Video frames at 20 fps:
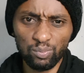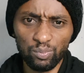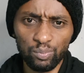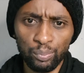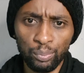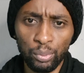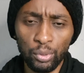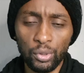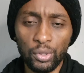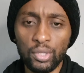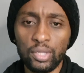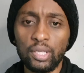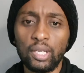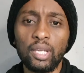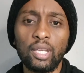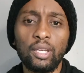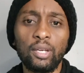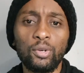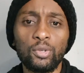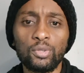books that
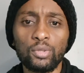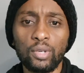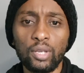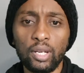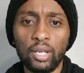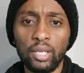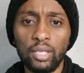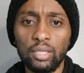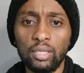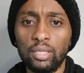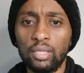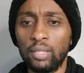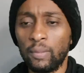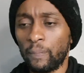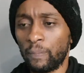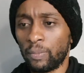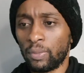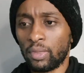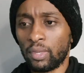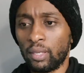I also read,
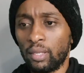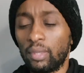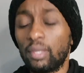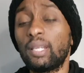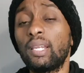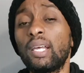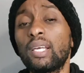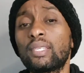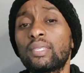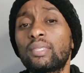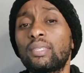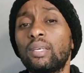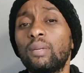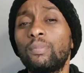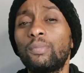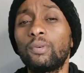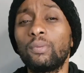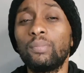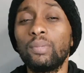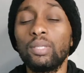the last step
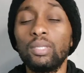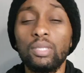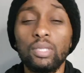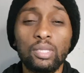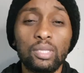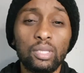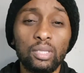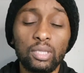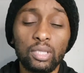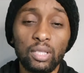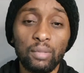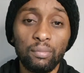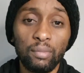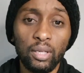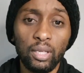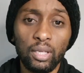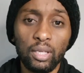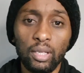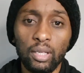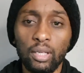will be decision
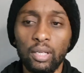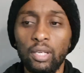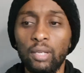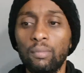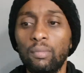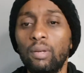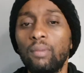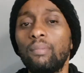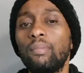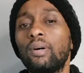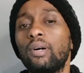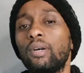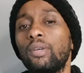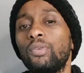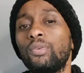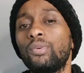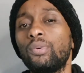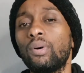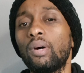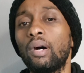making. Remember,
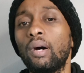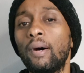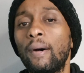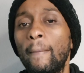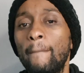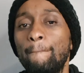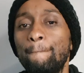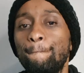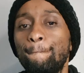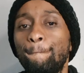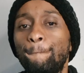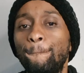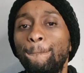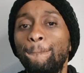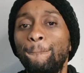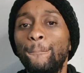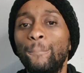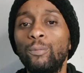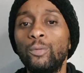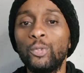you are
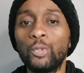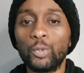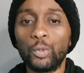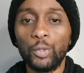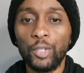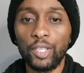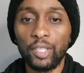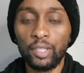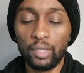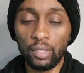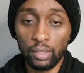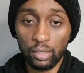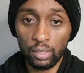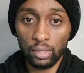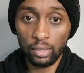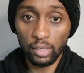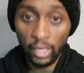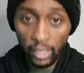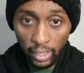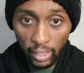doing
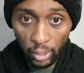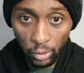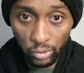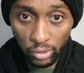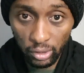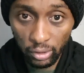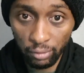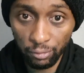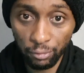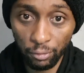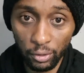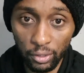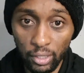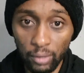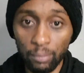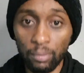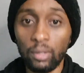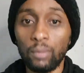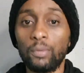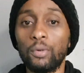this accounting for the
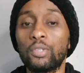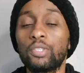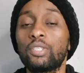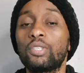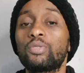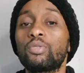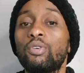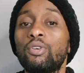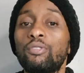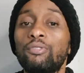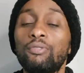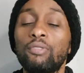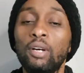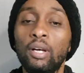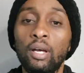purposes of